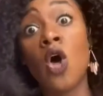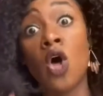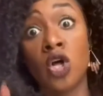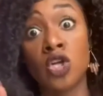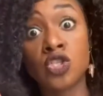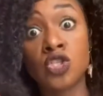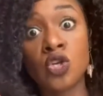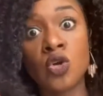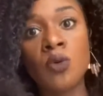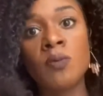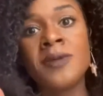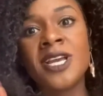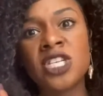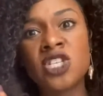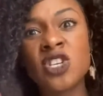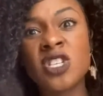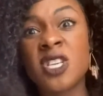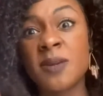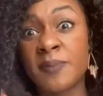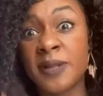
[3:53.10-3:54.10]
Also, make
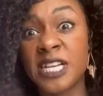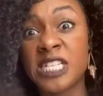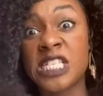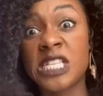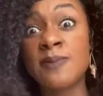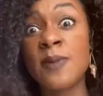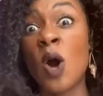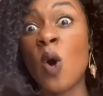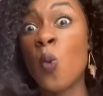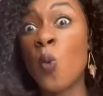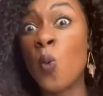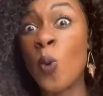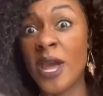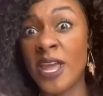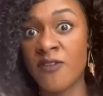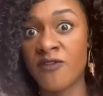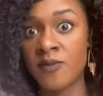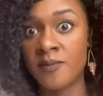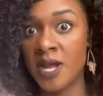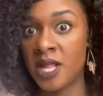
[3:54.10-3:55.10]
sure to place them
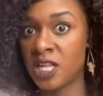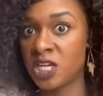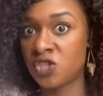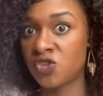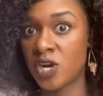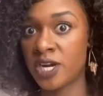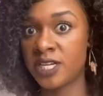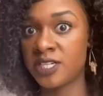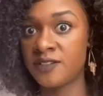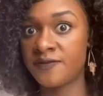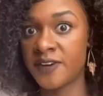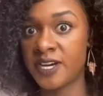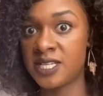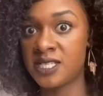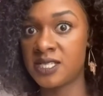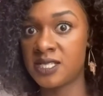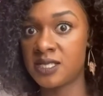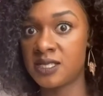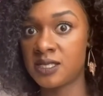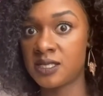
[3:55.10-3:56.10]
away from electronic
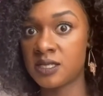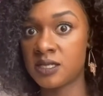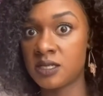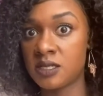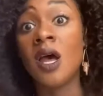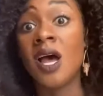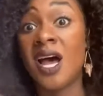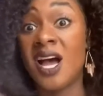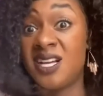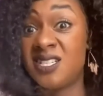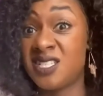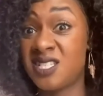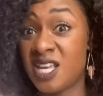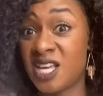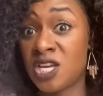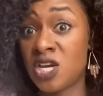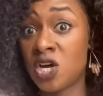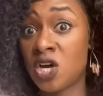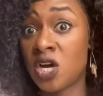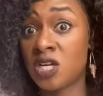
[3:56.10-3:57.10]
devices as
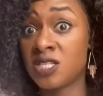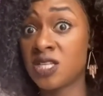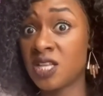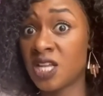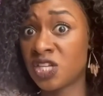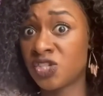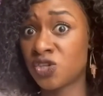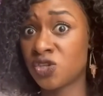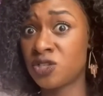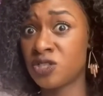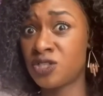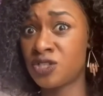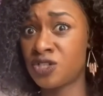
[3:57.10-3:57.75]
they can cause electrical